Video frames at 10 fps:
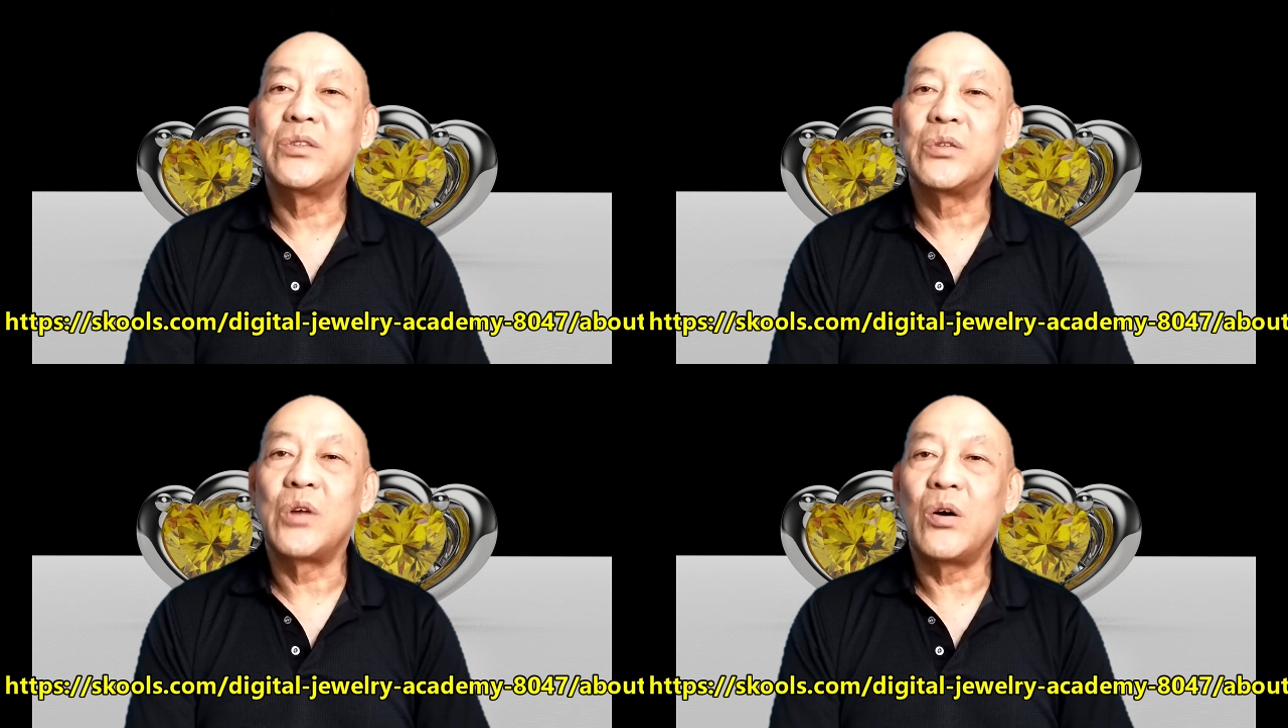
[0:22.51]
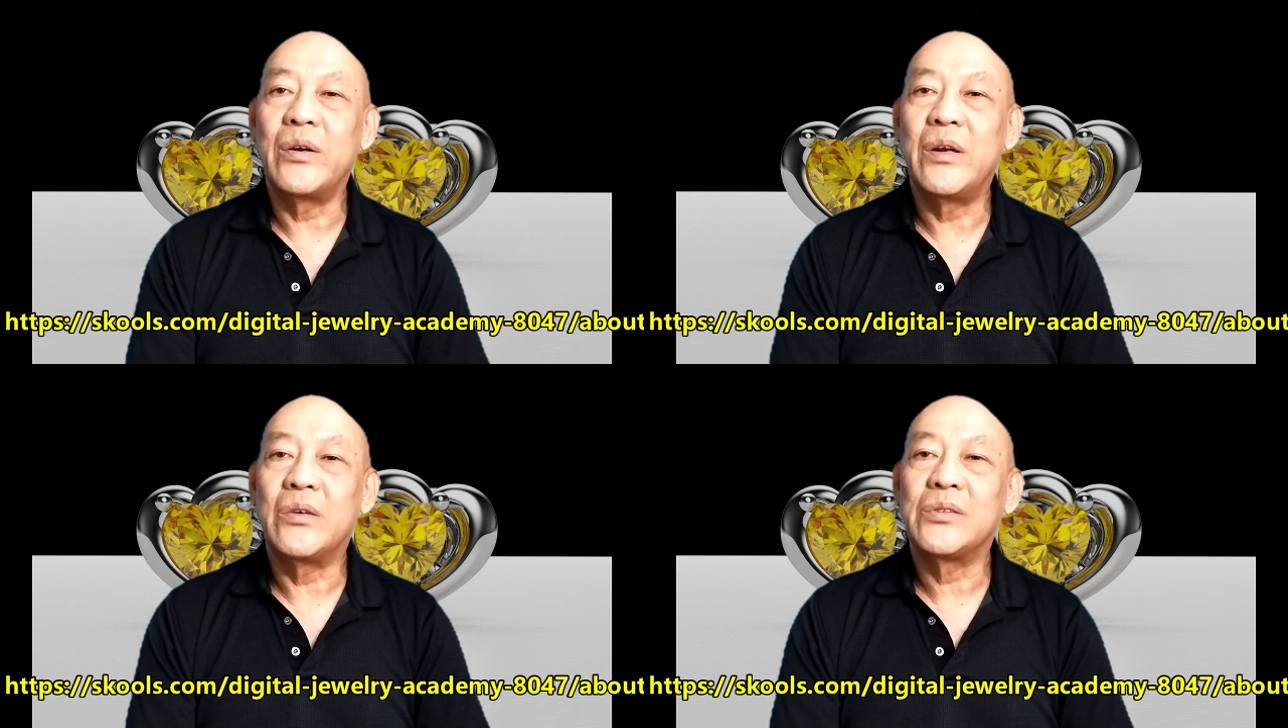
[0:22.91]

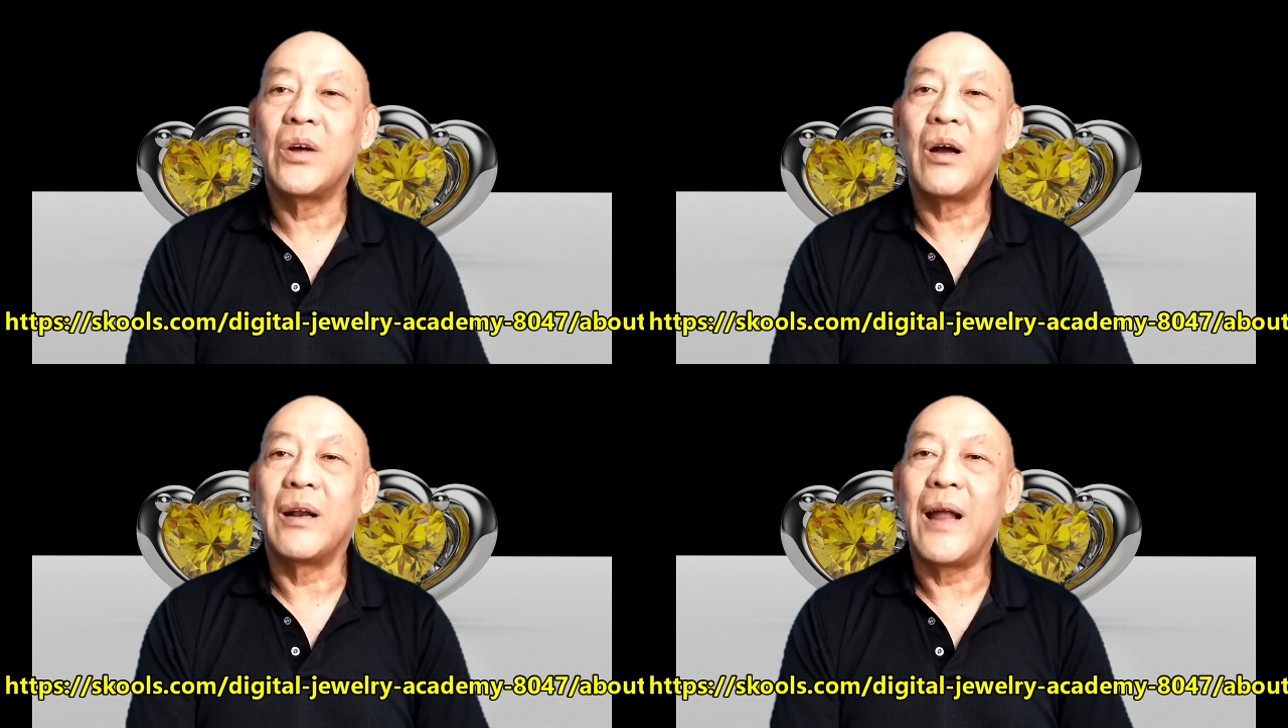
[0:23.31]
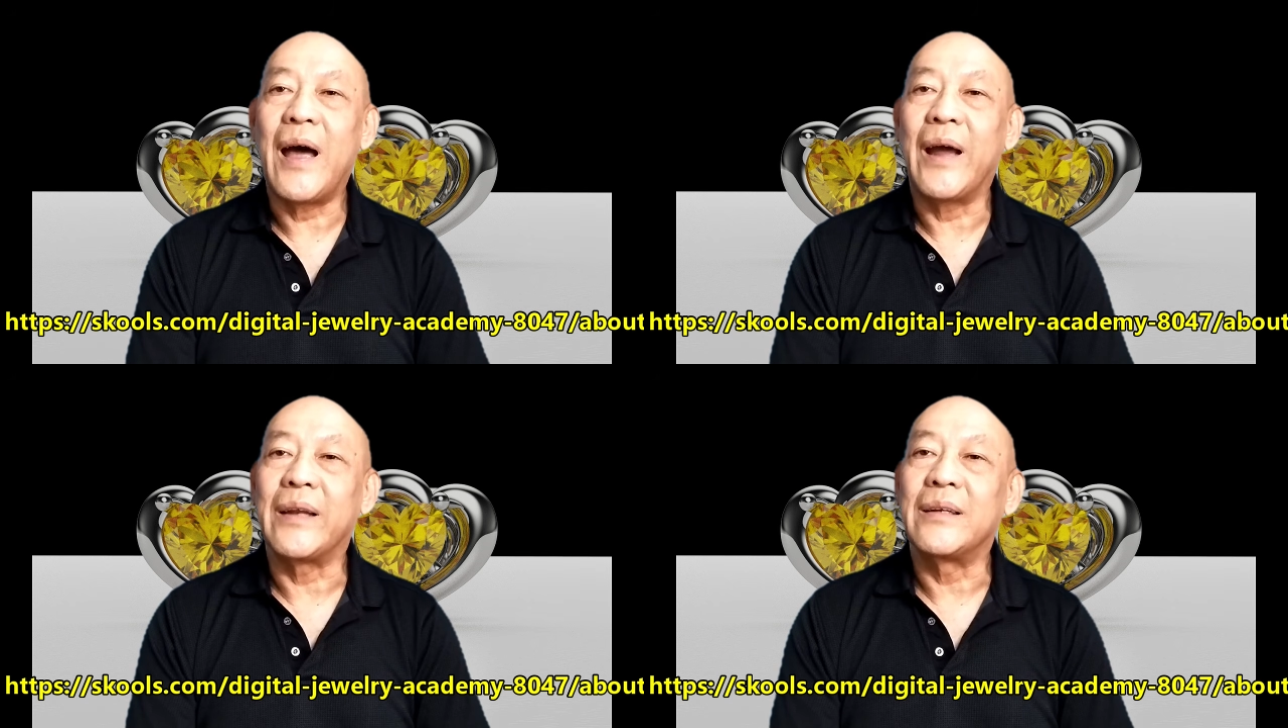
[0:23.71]
tutorials
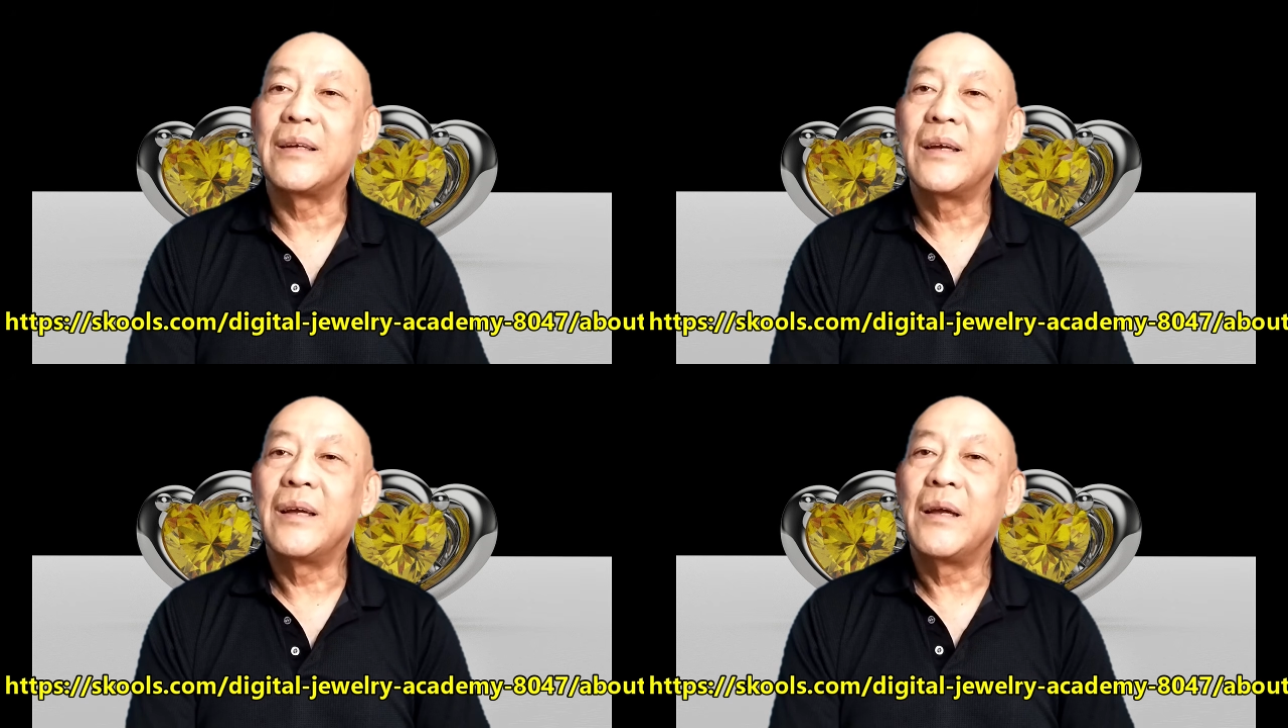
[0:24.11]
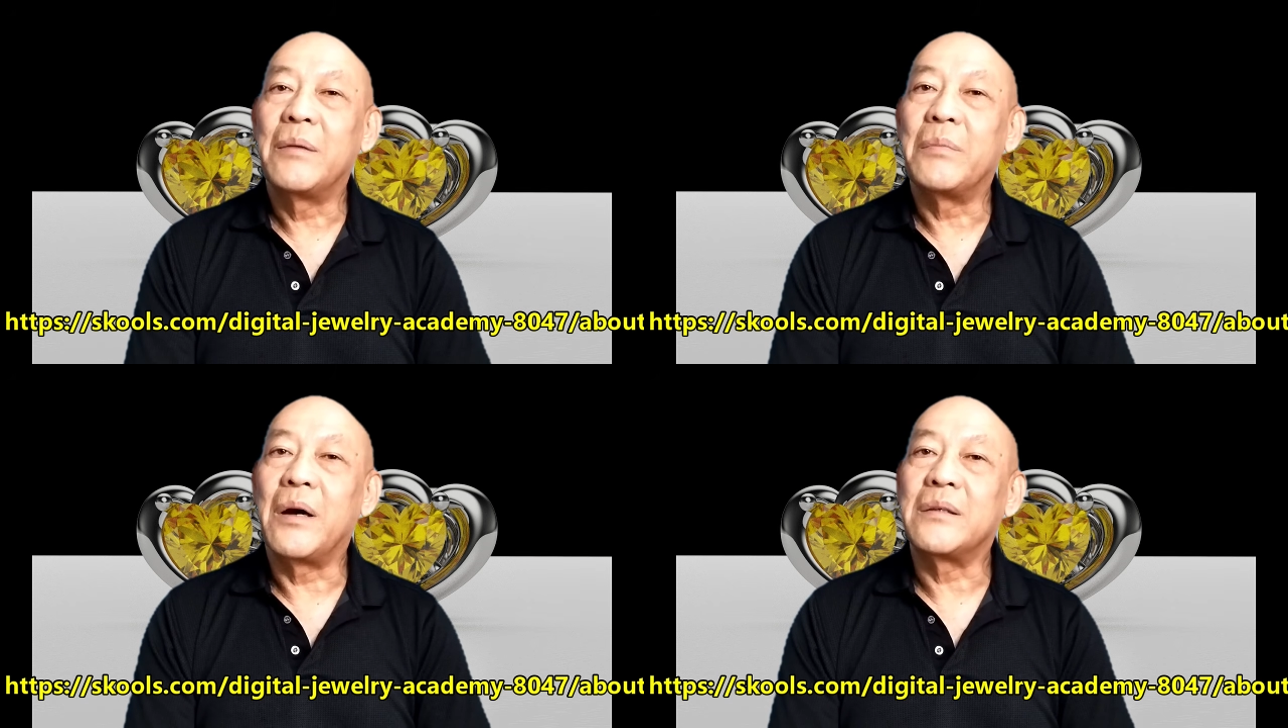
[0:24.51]
online,
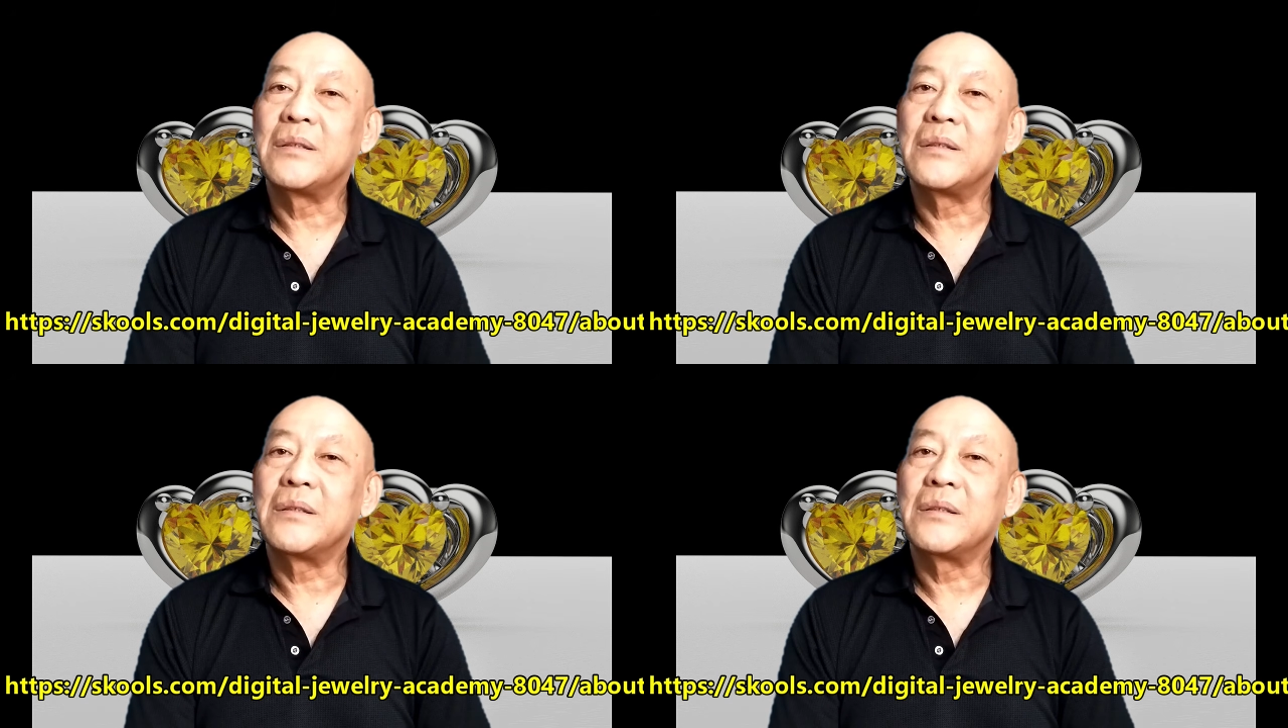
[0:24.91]
but